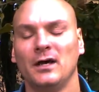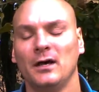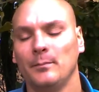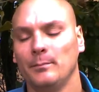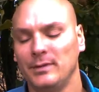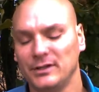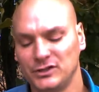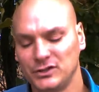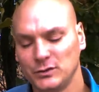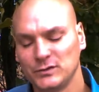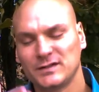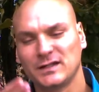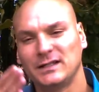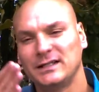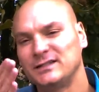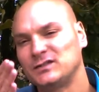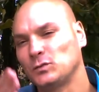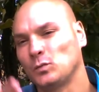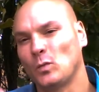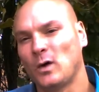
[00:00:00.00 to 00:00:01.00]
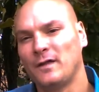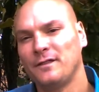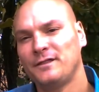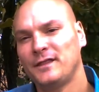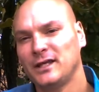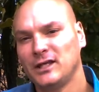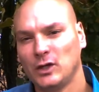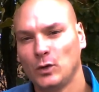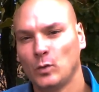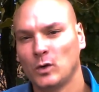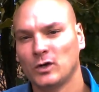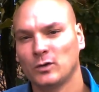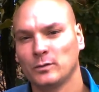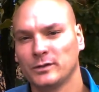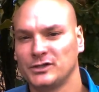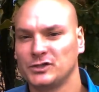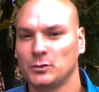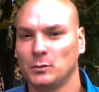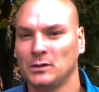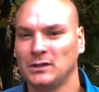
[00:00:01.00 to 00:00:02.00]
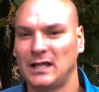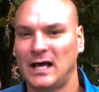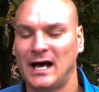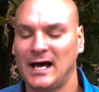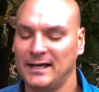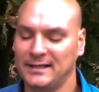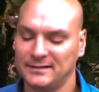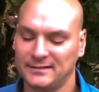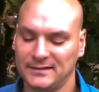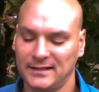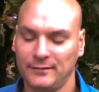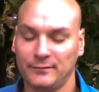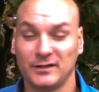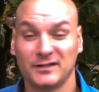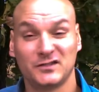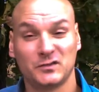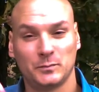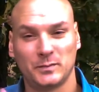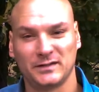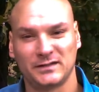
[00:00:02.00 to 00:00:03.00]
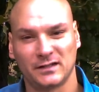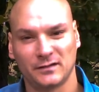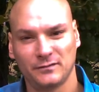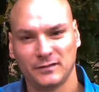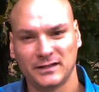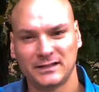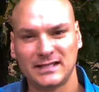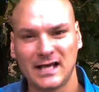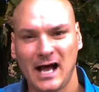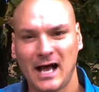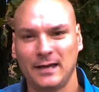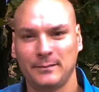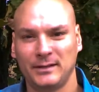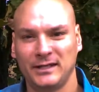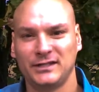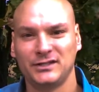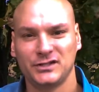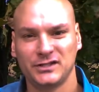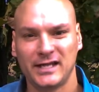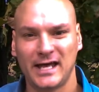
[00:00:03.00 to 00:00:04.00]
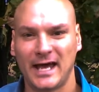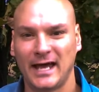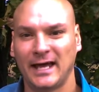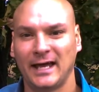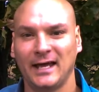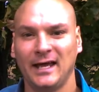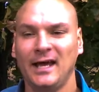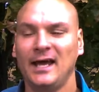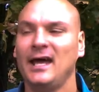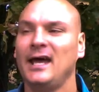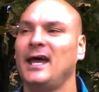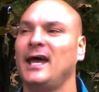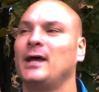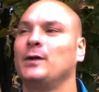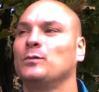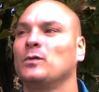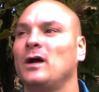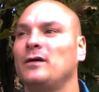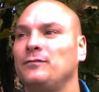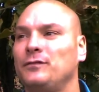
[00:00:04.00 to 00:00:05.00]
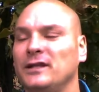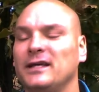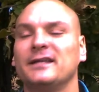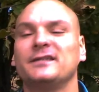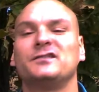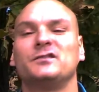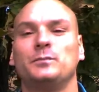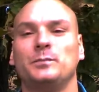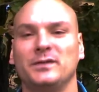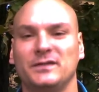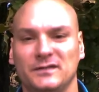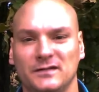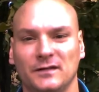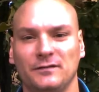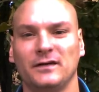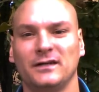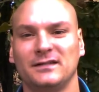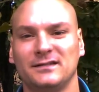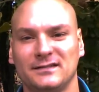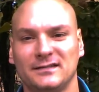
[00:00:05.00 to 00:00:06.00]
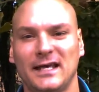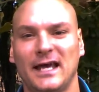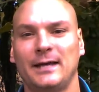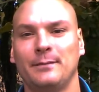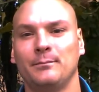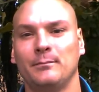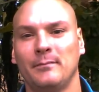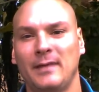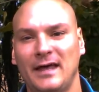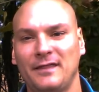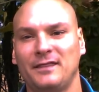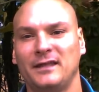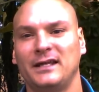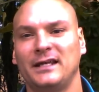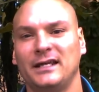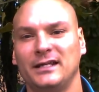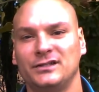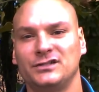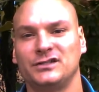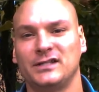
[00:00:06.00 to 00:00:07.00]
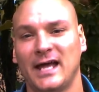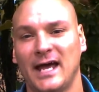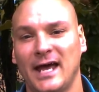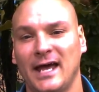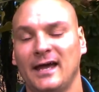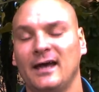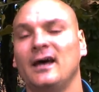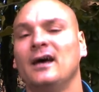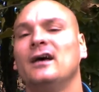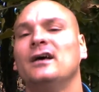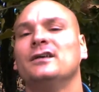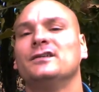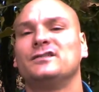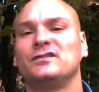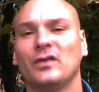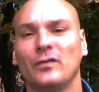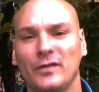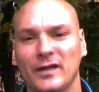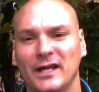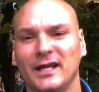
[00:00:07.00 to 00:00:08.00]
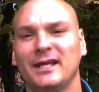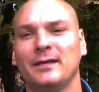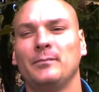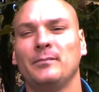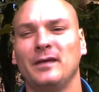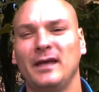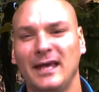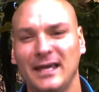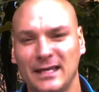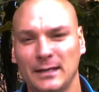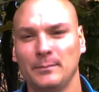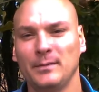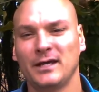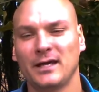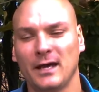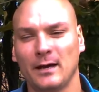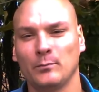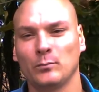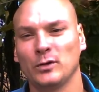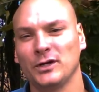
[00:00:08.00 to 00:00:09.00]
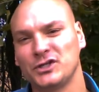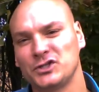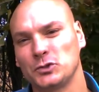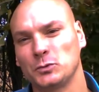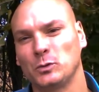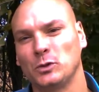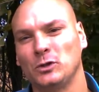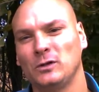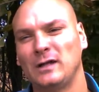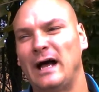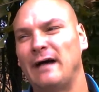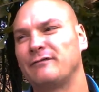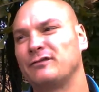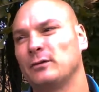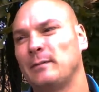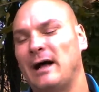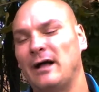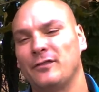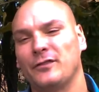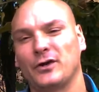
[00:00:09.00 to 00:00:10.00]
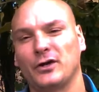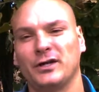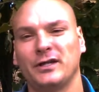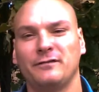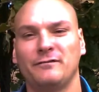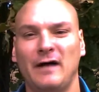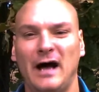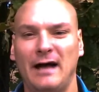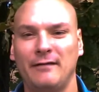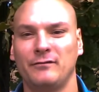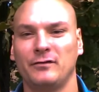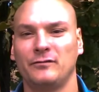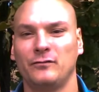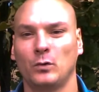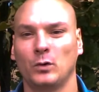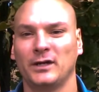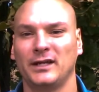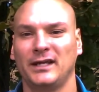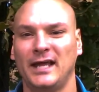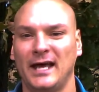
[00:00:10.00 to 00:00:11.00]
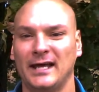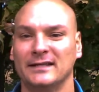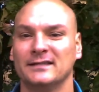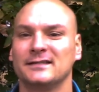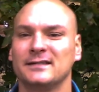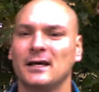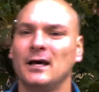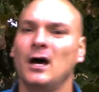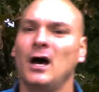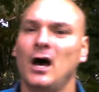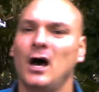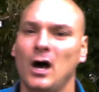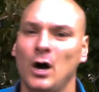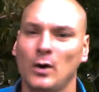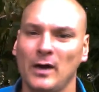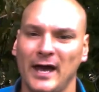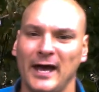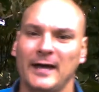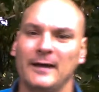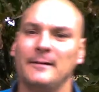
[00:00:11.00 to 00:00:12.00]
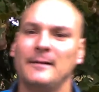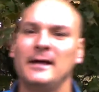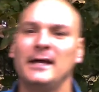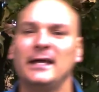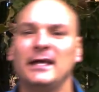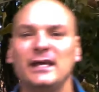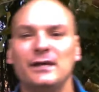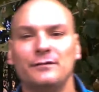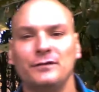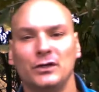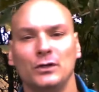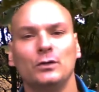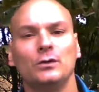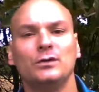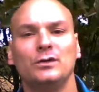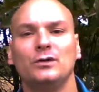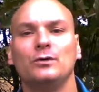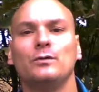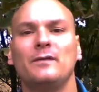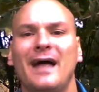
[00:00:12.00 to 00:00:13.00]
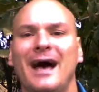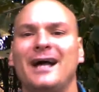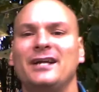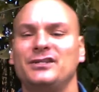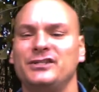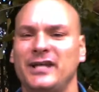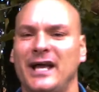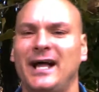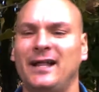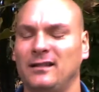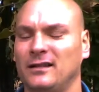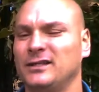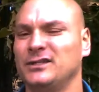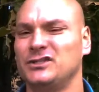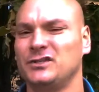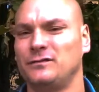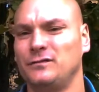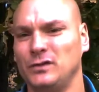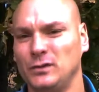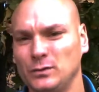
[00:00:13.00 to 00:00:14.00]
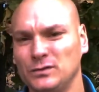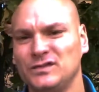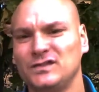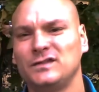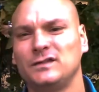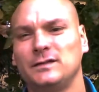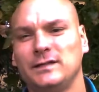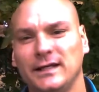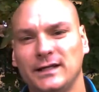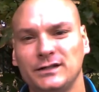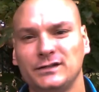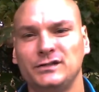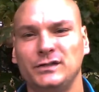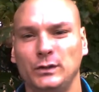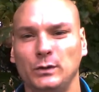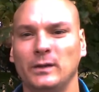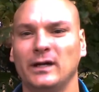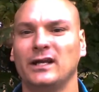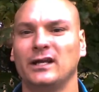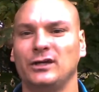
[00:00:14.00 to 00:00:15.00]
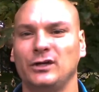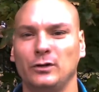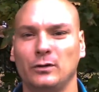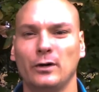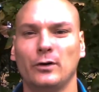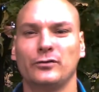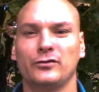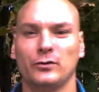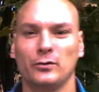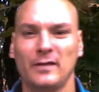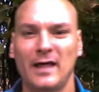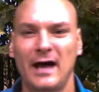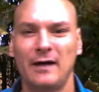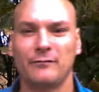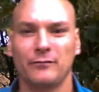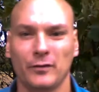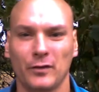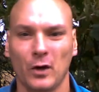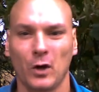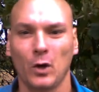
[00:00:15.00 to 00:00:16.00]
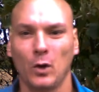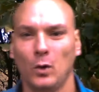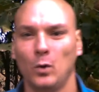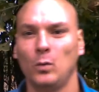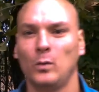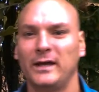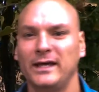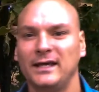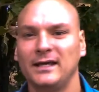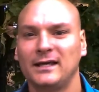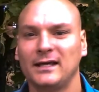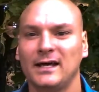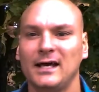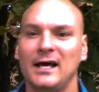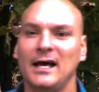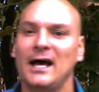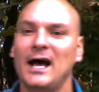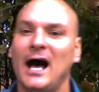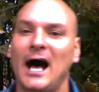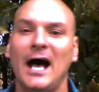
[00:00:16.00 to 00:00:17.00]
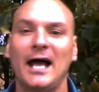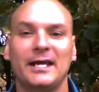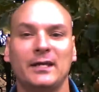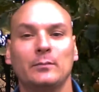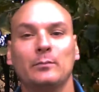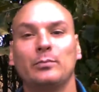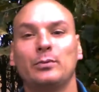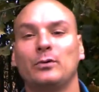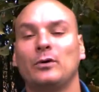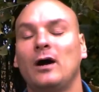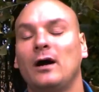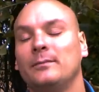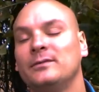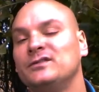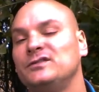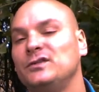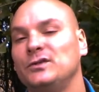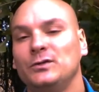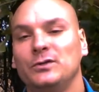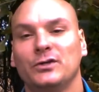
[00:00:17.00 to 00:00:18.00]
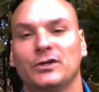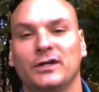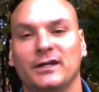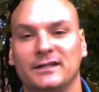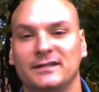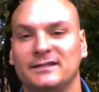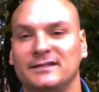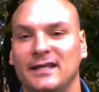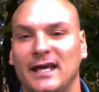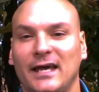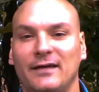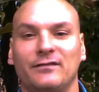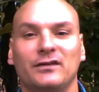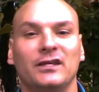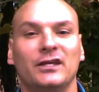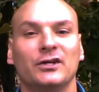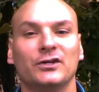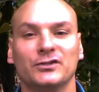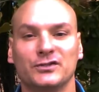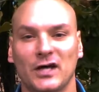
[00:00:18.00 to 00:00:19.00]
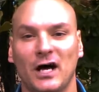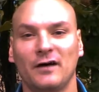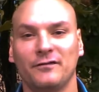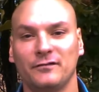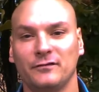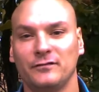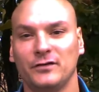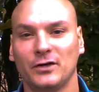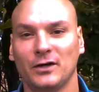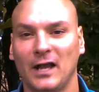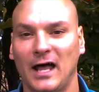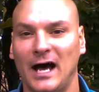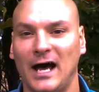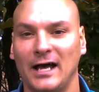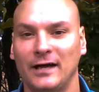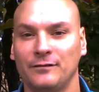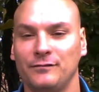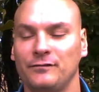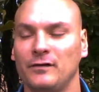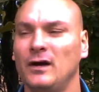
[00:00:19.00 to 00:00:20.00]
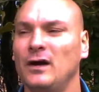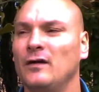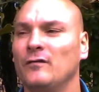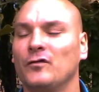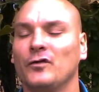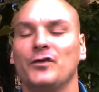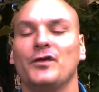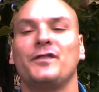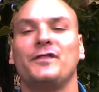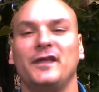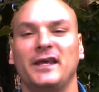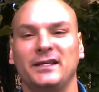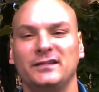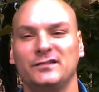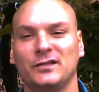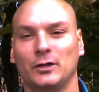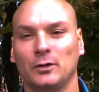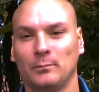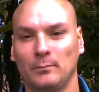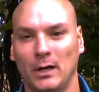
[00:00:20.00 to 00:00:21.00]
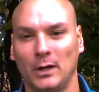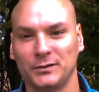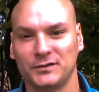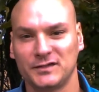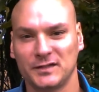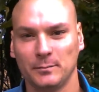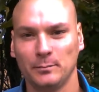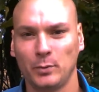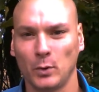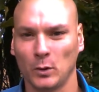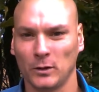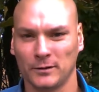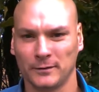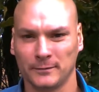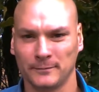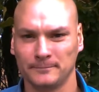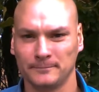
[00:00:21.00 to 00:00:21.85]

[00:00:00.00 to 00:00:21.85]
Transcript: But choose at least one thing you want to ritualize, give it a specific time each day, and roughly a specific same method each day, so that it can become ritual after about 35 to 40 days. Okay, if you do that challenge, if you stick to it, and you go through that for the whole week, I can promise you're going to save years off of your life for the things that are most important.